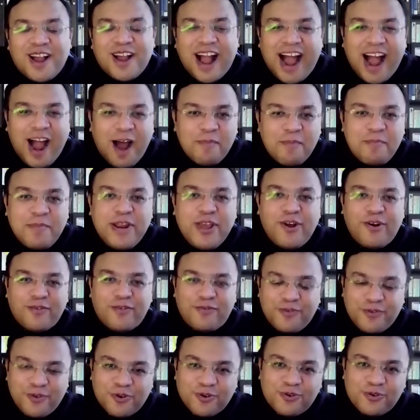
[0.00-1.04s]
How many
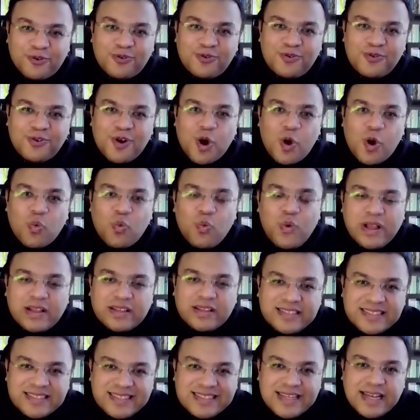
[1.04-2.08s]
of you will
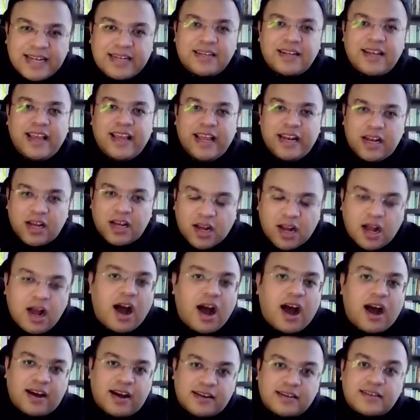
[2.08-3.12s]
sit in a
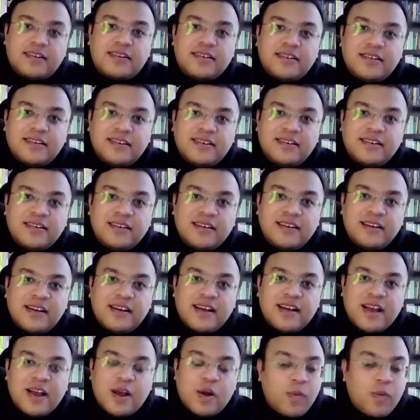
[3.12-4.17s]
car
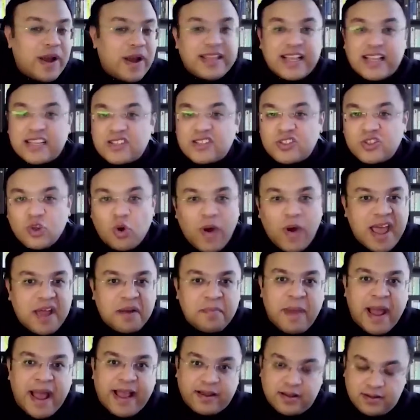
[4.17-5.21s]
where there's no
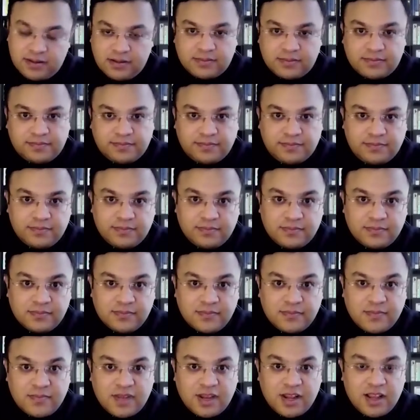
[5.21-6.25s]
airbag?
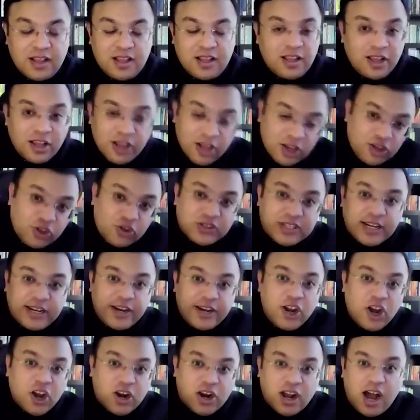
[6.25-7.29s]
You sit in
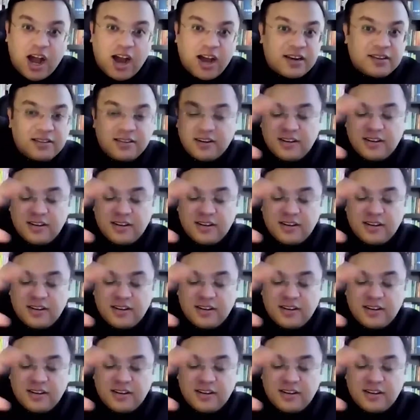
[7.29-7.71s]
your car